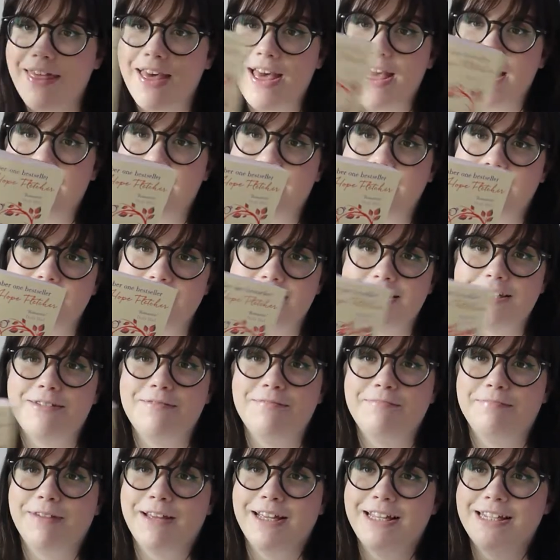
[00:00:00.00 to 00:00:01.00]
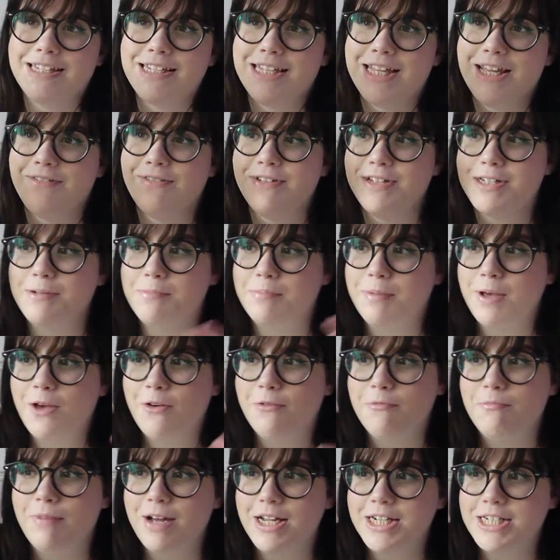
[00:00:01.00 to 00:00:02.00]
then in some bits there was a bit
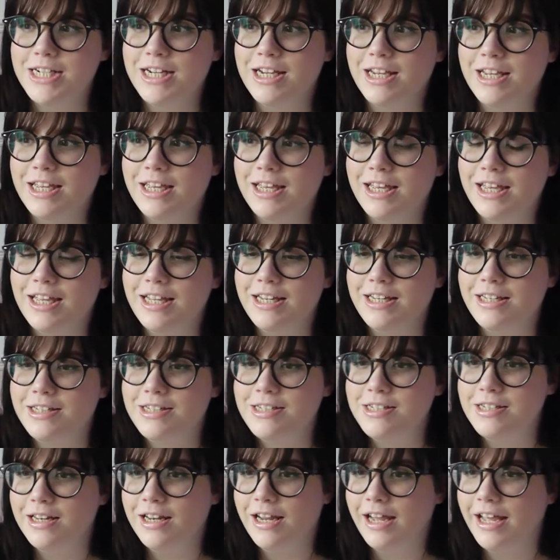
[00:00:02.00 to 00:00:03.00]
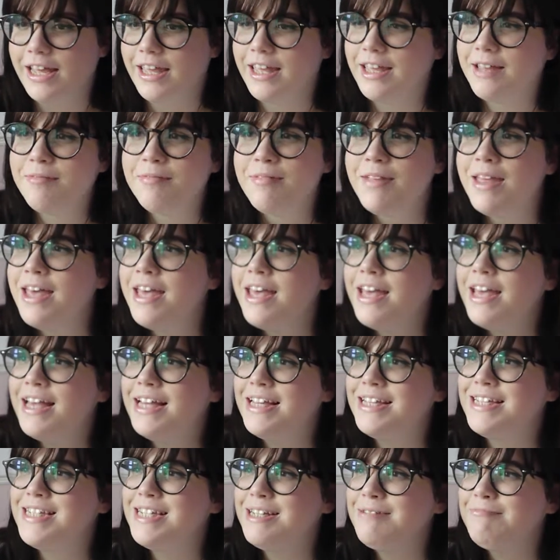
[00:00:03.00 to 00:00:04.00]
of magic in, like,
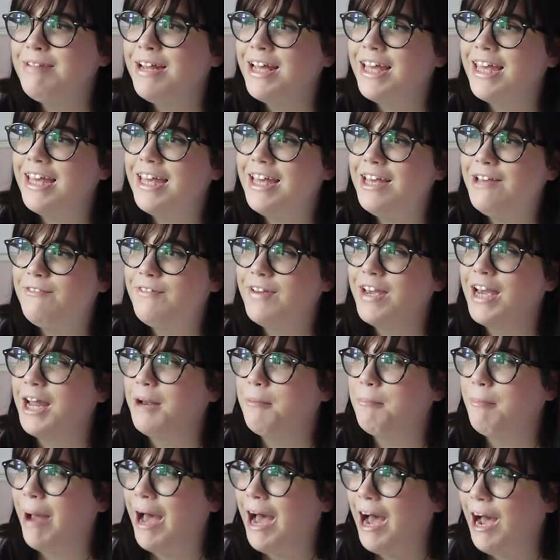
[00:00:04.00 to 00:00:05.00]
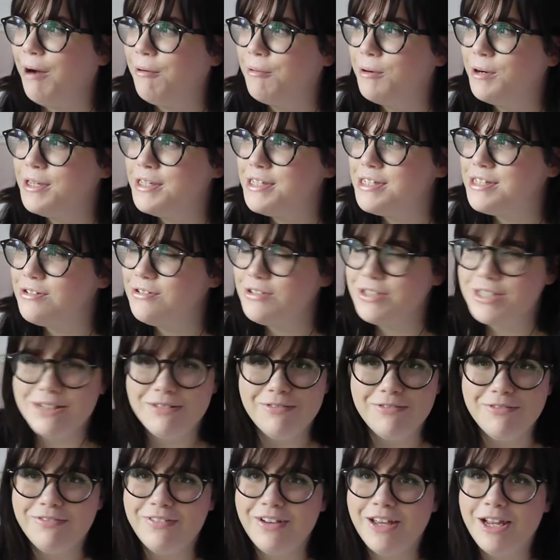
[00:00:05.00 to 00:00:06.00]
it seemed like Evie had powers or
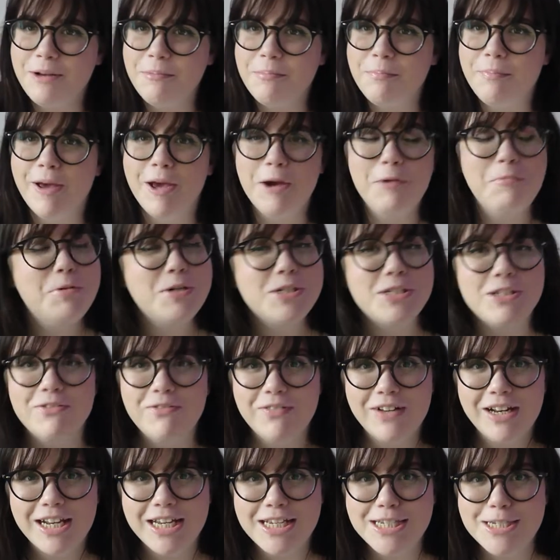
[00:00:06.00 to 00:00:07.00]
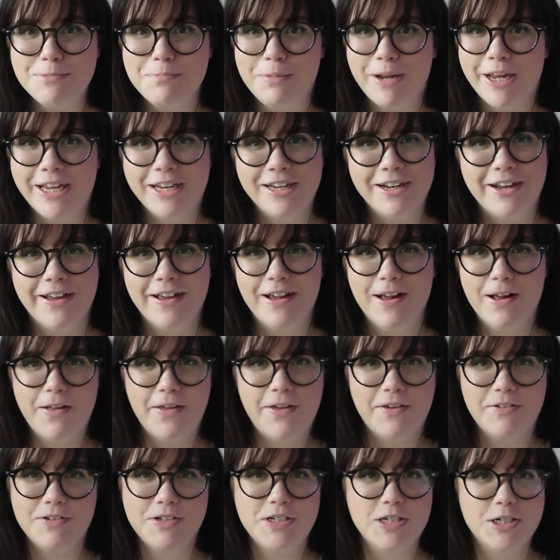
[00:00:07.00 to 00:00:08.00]
something, but it wasn't really explained, like,
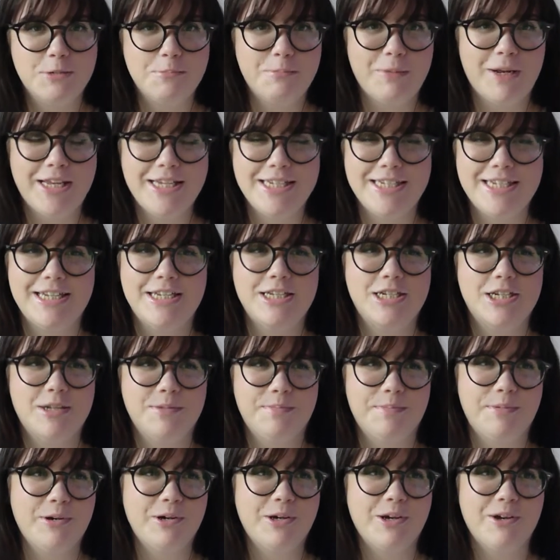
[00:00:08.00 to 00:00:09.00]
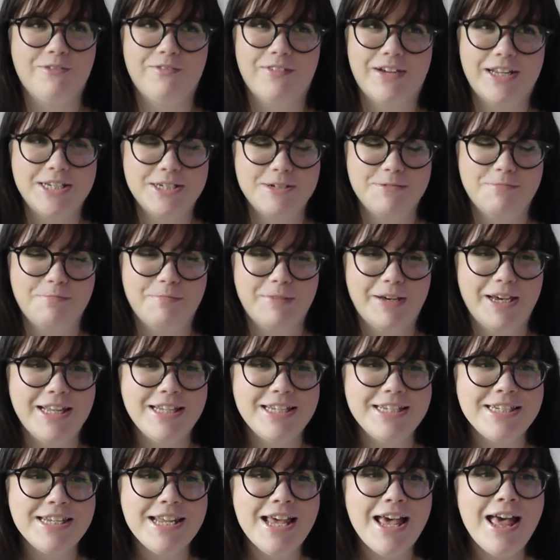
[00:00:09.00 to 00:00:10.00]
it was just placed into the book at random
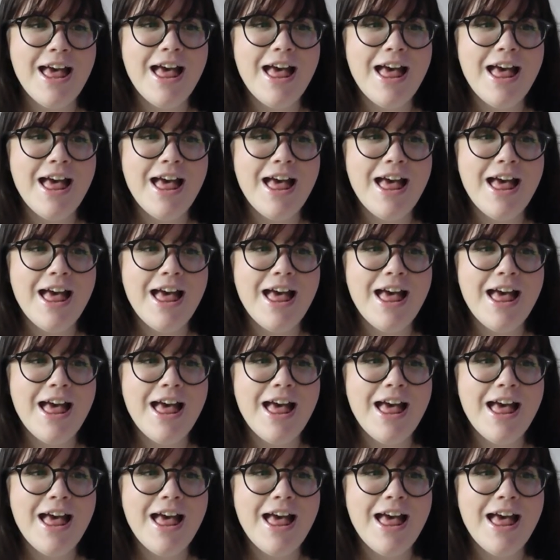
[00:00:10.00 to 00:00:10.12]
bits.